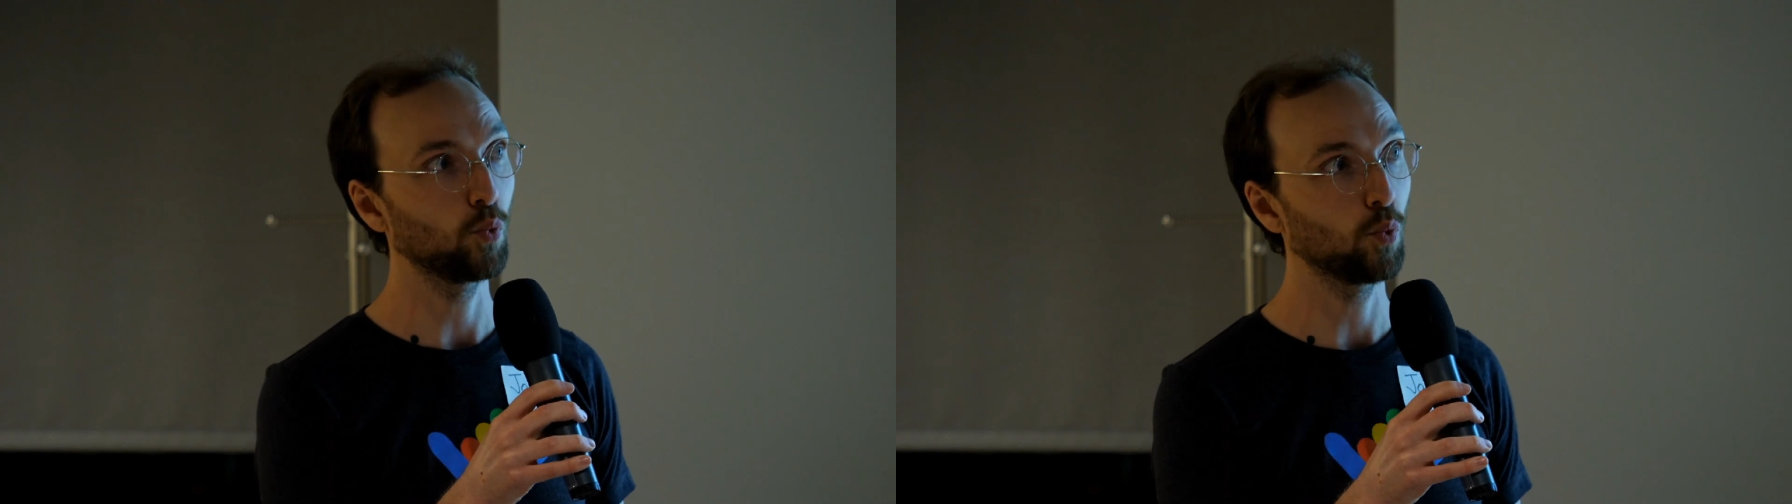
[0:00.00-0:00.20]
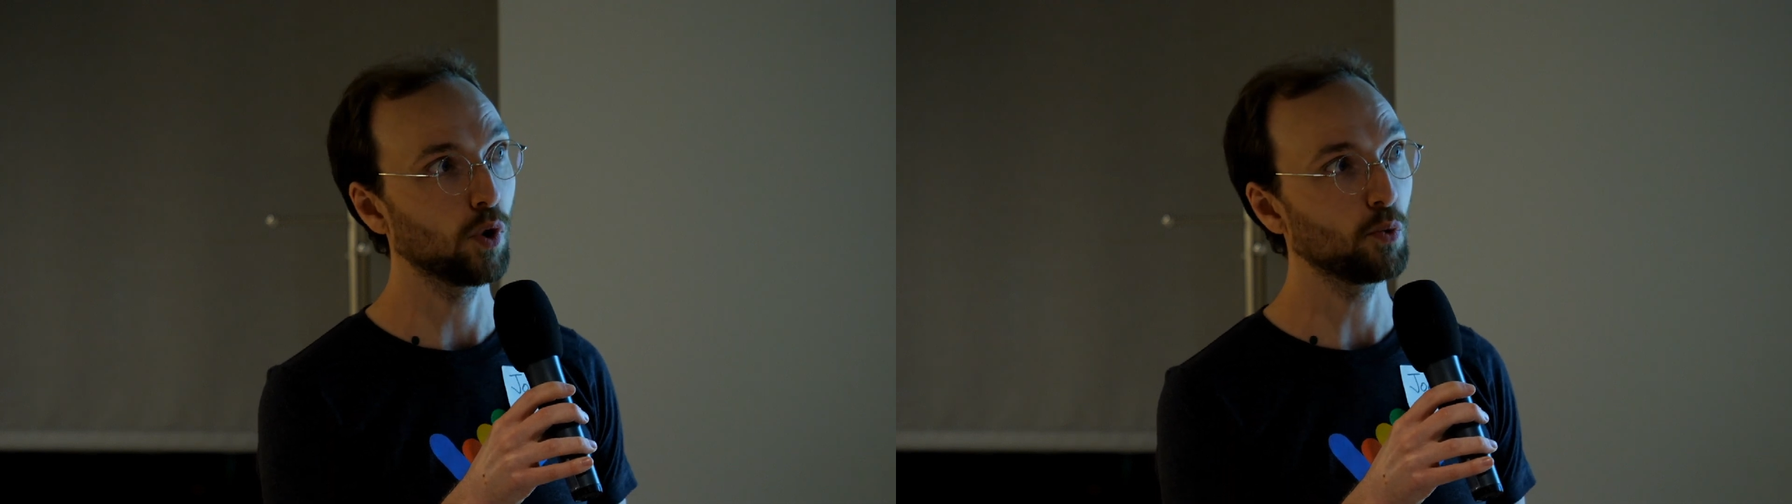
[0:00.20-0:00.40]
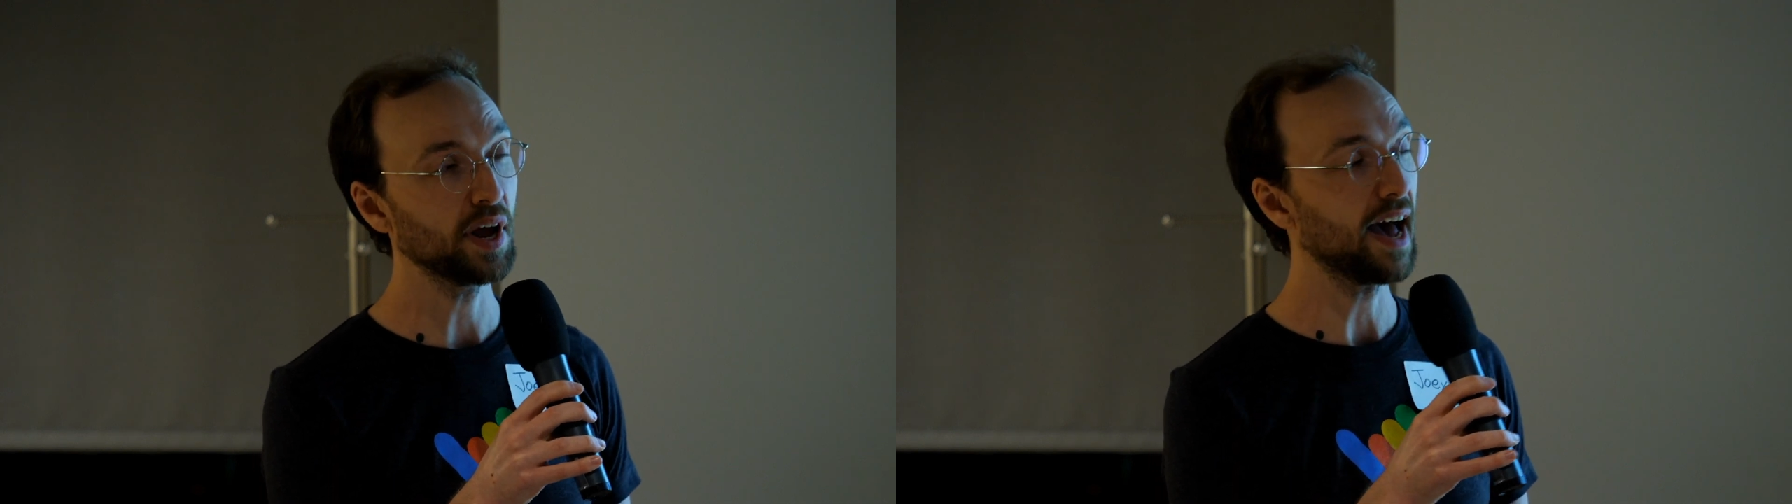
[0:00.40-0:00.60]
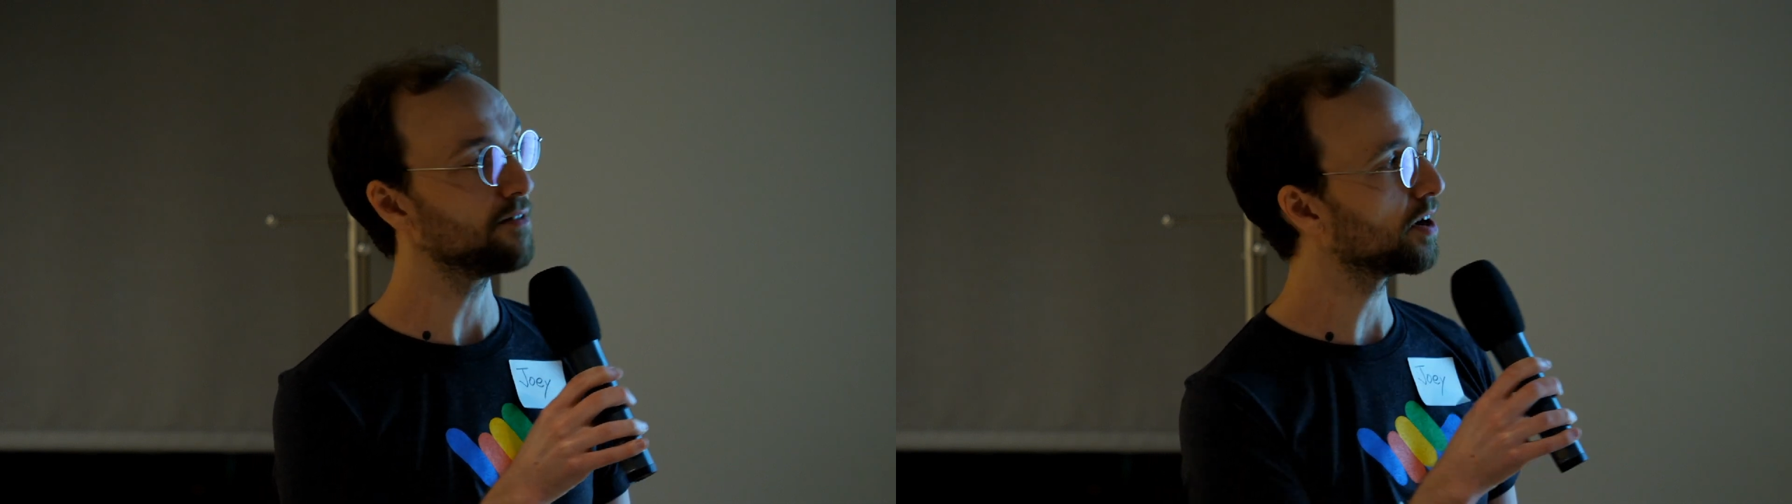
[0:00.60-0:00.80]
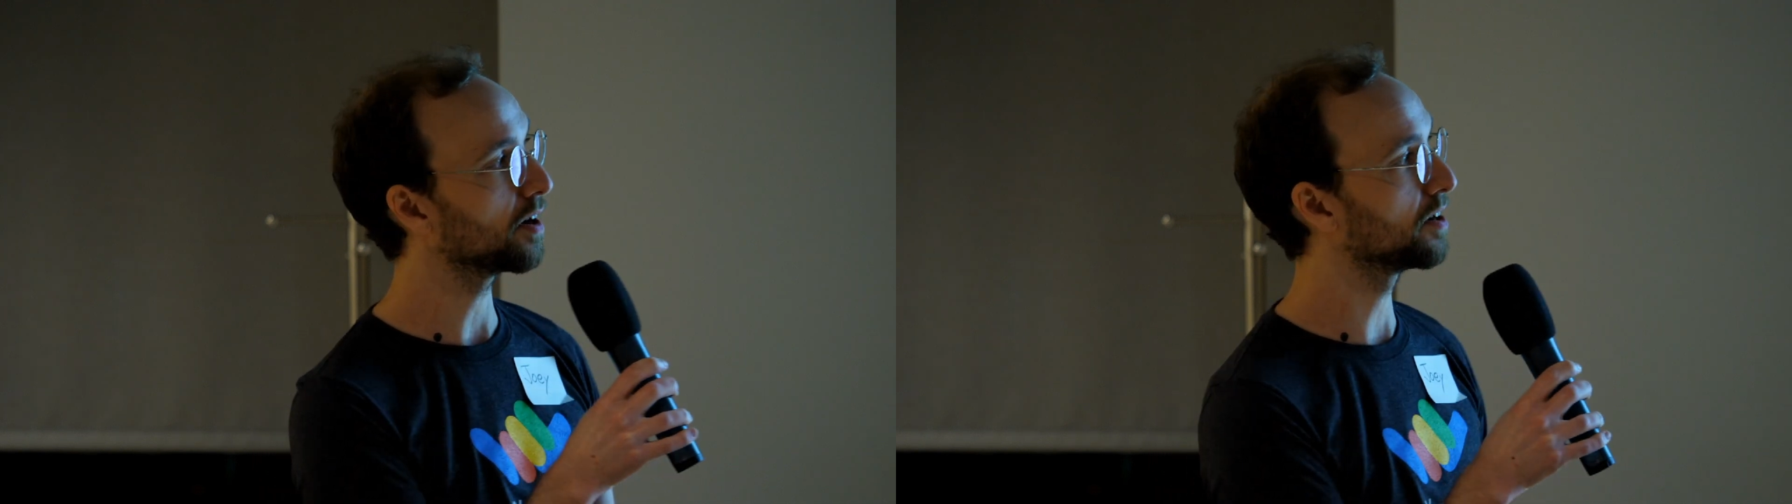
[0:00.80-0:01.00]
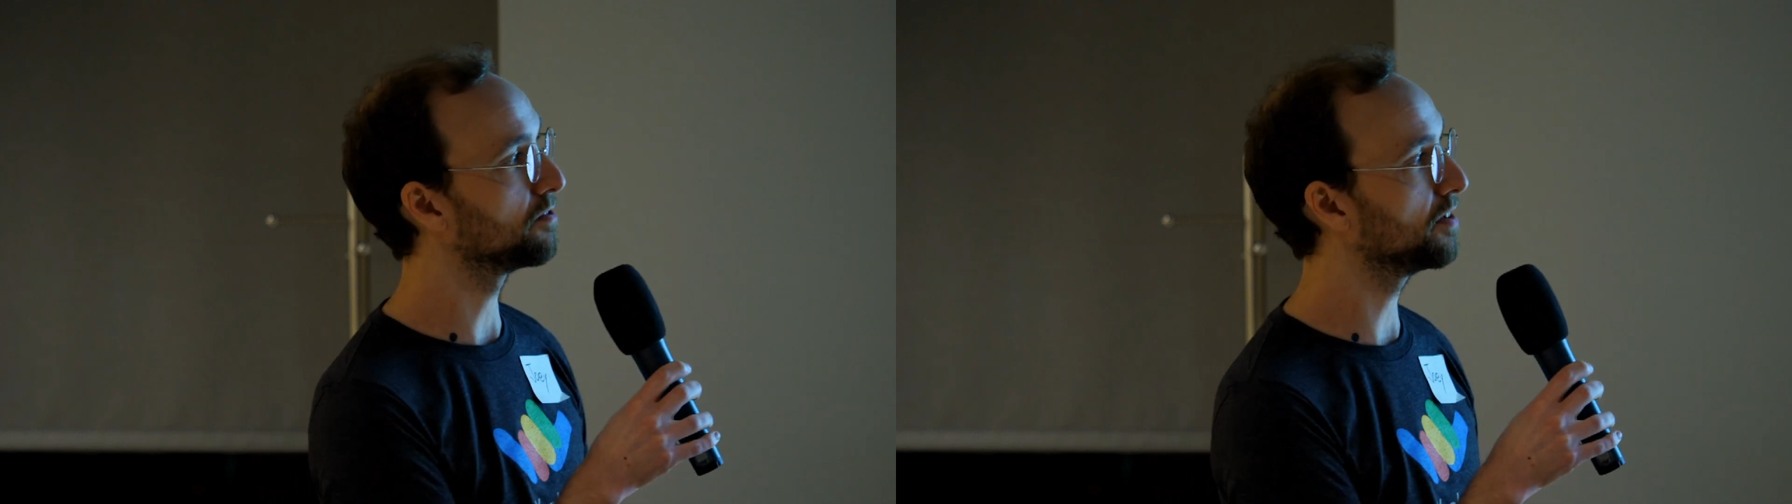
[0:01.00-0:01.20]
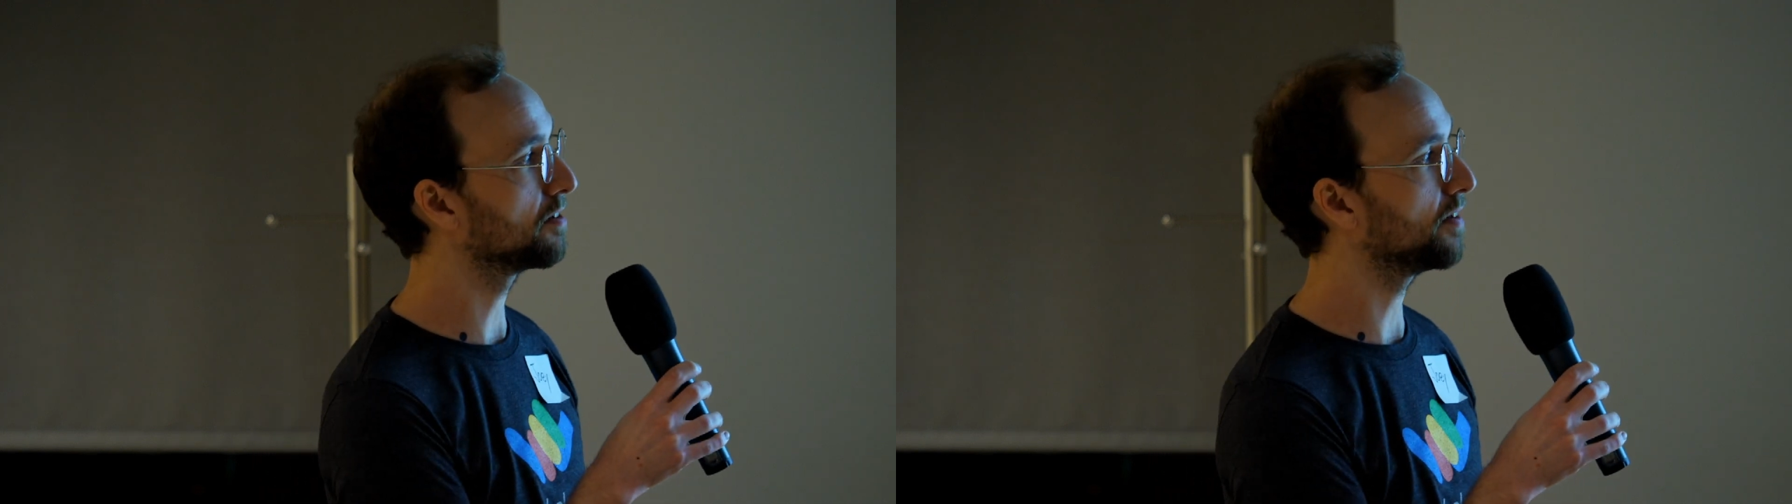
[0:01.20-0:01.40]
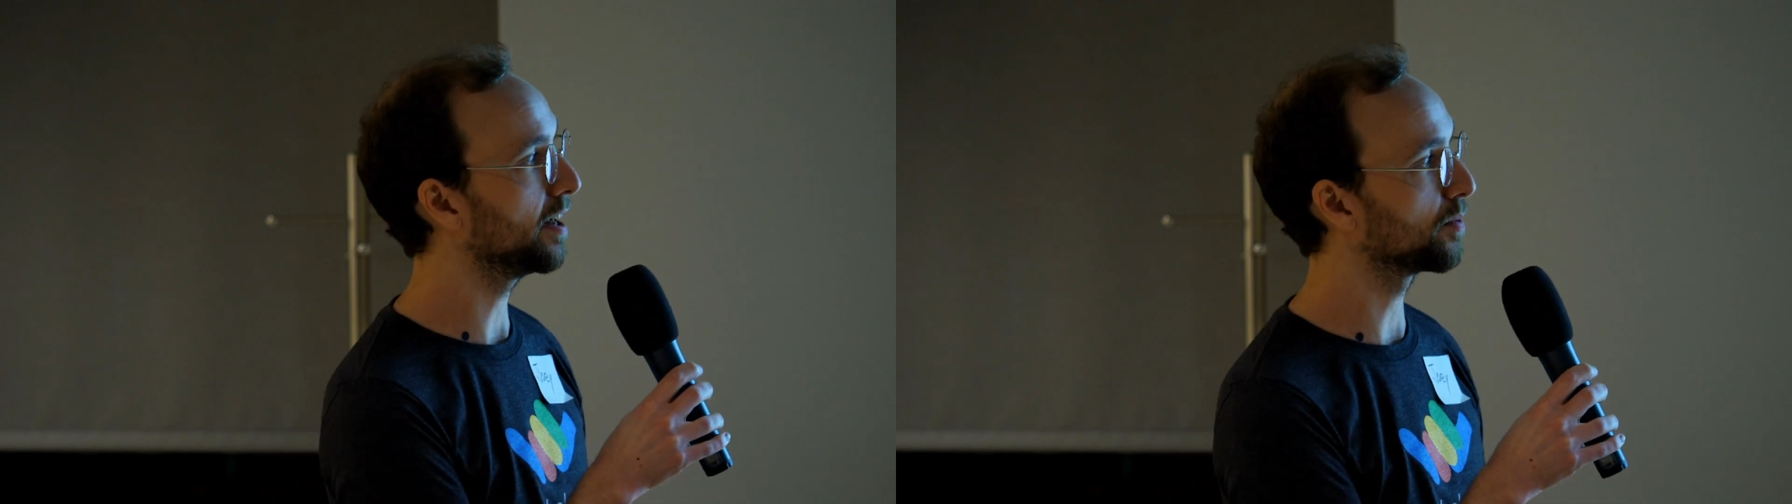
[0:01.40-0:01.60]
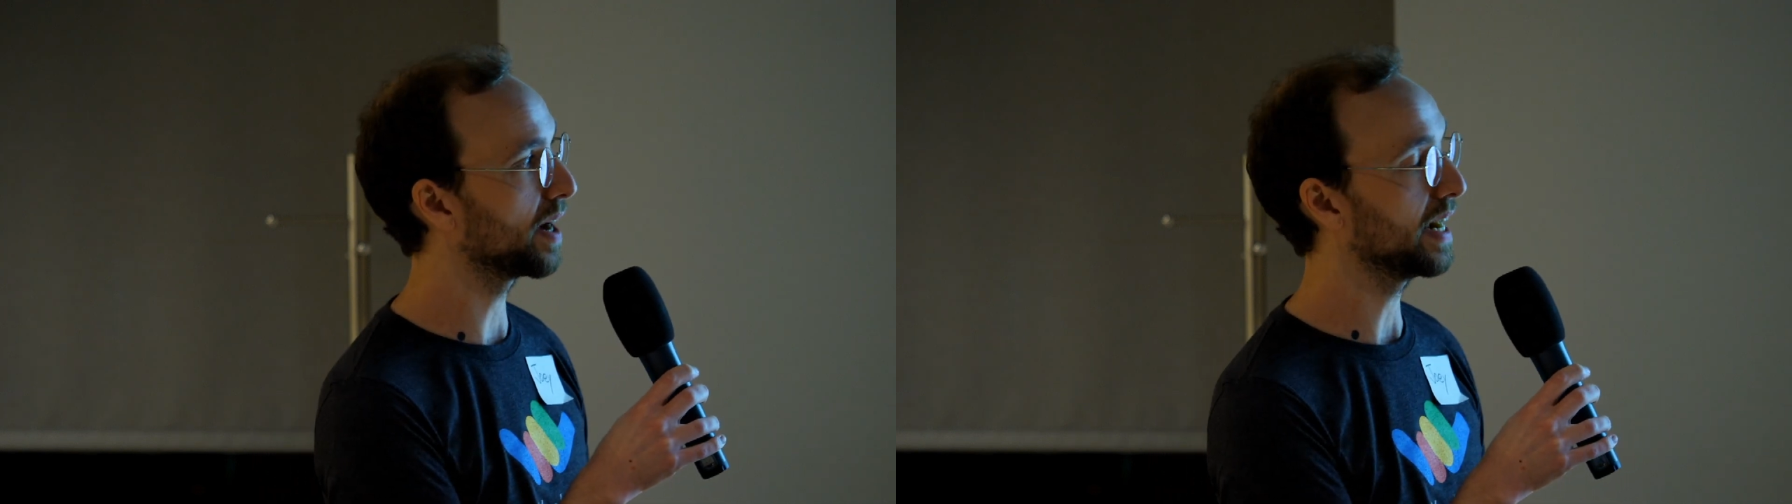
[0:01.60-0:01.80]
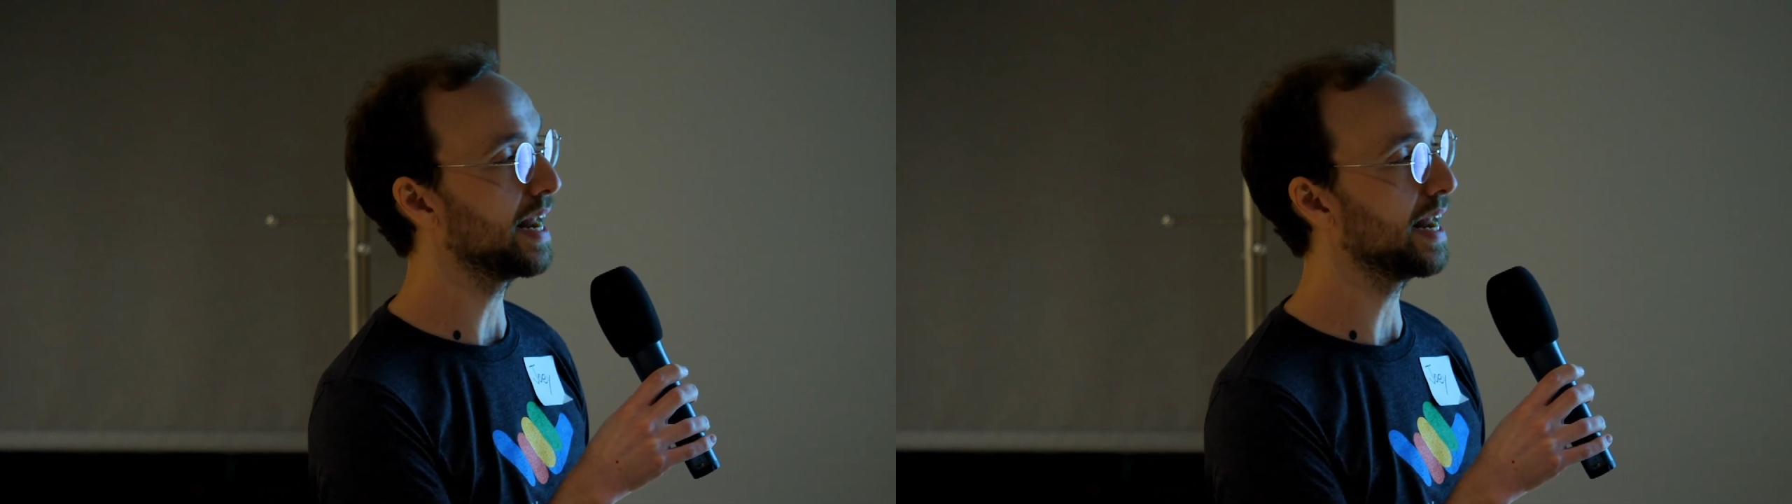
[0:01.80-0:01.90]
what we have in our config file right